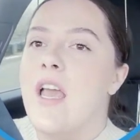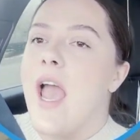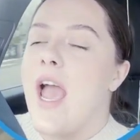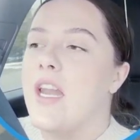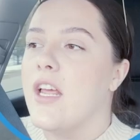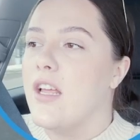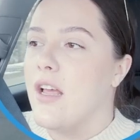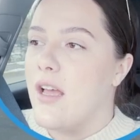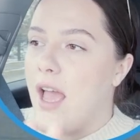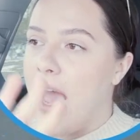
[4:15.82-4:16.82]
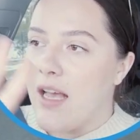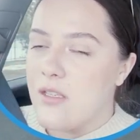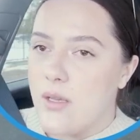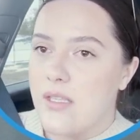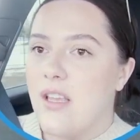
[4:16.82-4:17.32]
And as
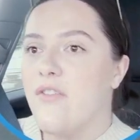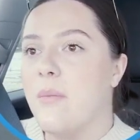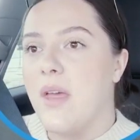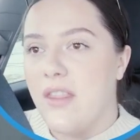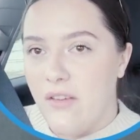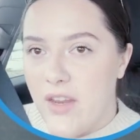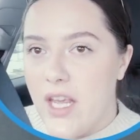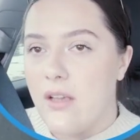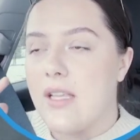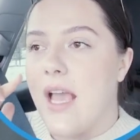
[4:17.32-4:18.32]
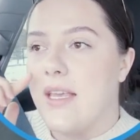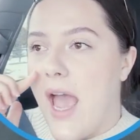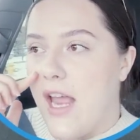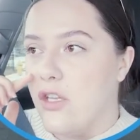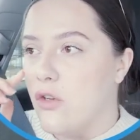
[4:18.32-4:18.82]
you can see from the videos,
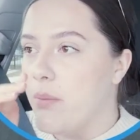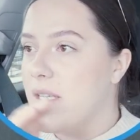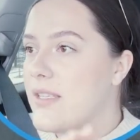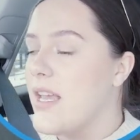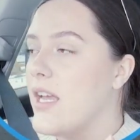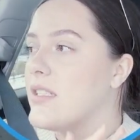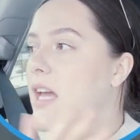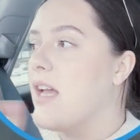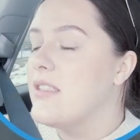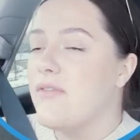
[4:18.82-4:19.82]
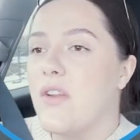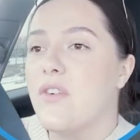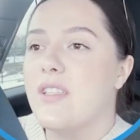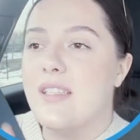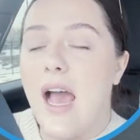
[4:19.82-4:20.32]
again, you'll be seeing tons of
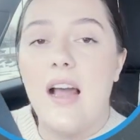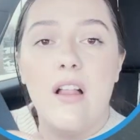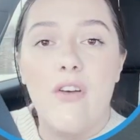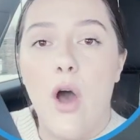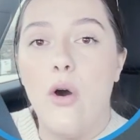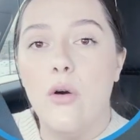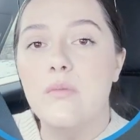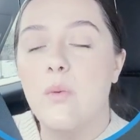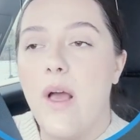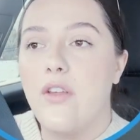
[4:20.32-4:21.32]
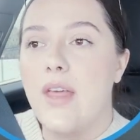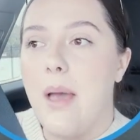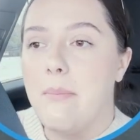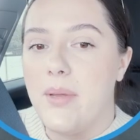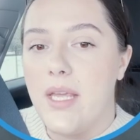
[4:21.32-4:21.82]
different style of homes, whether
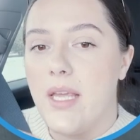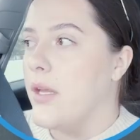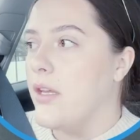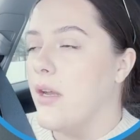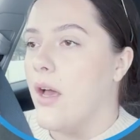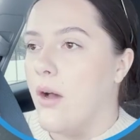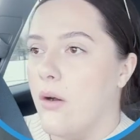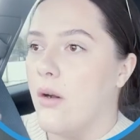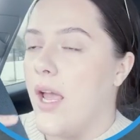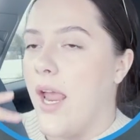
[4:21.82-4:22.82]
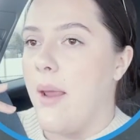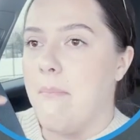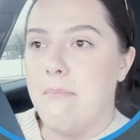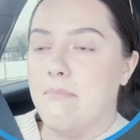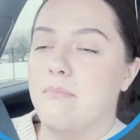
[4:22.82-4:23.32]
that be, you know, a
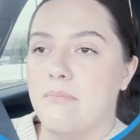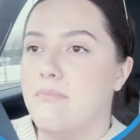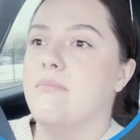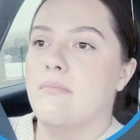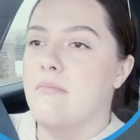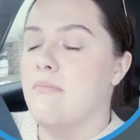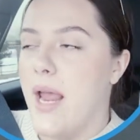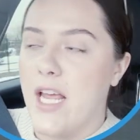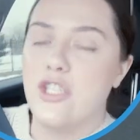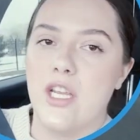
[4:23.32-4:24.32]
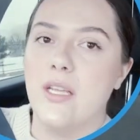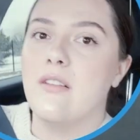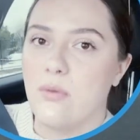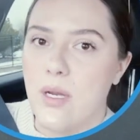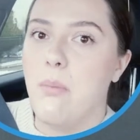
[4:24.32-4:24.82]
mansion,
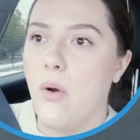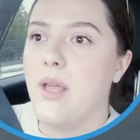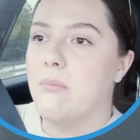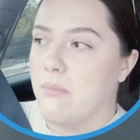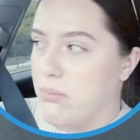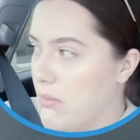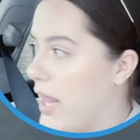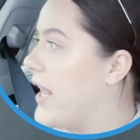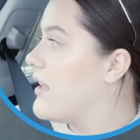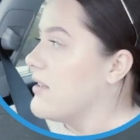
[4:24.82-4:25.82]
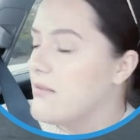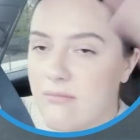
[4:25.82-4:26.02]
3-point blank